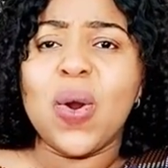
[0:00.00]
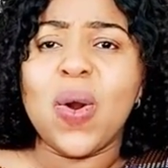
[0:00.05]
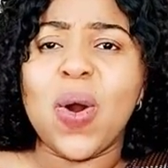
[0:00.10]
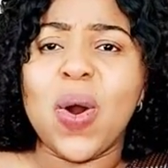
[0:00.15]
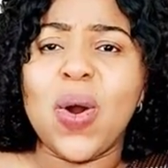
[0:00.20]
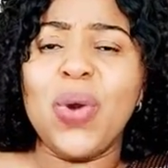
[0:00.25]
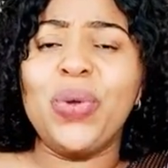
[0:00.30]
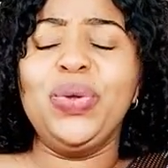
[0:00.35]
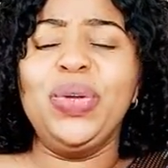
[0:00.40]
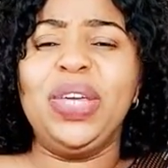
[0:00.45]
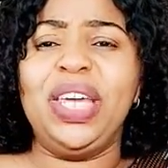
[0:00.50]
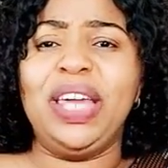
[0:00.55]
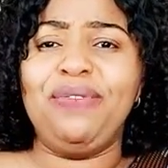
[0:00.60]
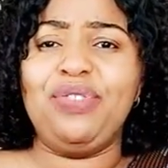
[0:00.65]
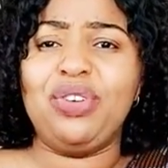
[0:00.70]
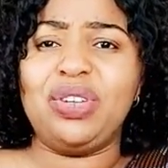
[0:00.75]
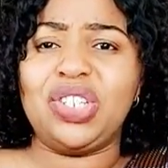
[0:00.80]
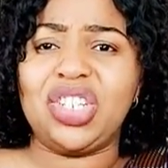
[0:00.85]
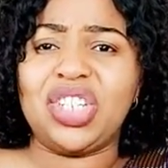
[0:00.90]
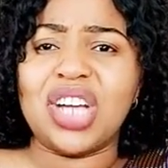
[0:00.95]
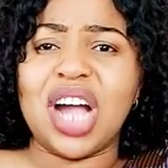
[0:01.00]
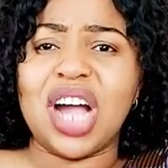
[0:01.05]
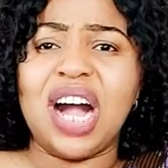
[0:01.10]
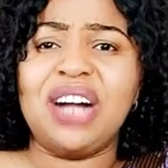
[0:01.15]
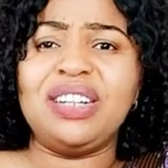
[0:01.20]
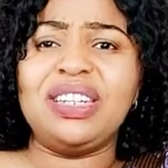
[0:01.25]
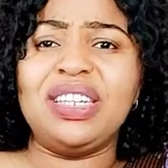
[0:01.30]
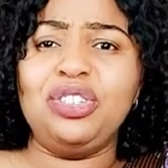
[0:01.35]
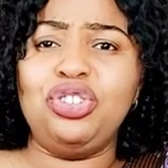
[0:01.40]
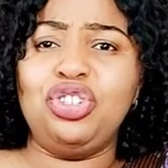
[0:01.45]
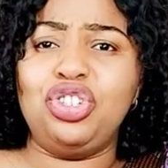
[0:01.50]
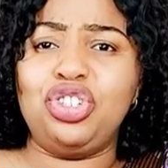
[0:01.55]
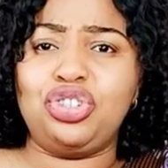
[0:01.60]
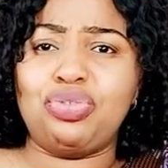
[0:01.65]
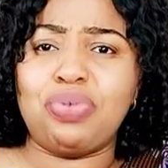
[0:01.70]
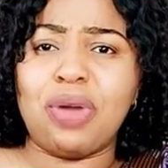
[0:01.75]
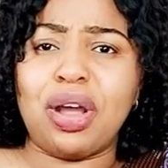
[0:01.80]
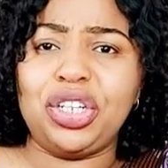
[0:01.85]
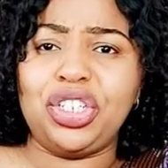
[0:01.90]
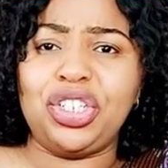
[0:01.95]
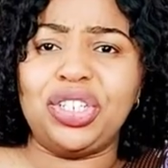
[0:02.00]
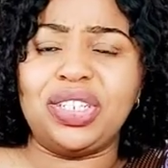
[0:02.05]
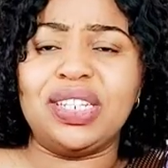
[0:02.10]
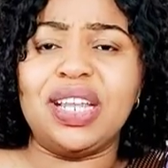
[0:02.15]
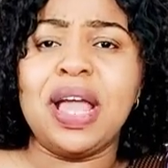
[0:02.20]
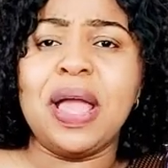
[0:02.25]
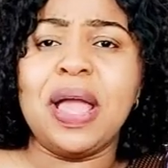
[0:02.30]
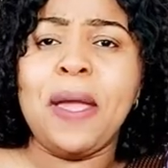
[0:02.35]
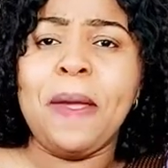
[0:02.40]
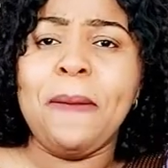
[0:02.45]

or you give your child instruction,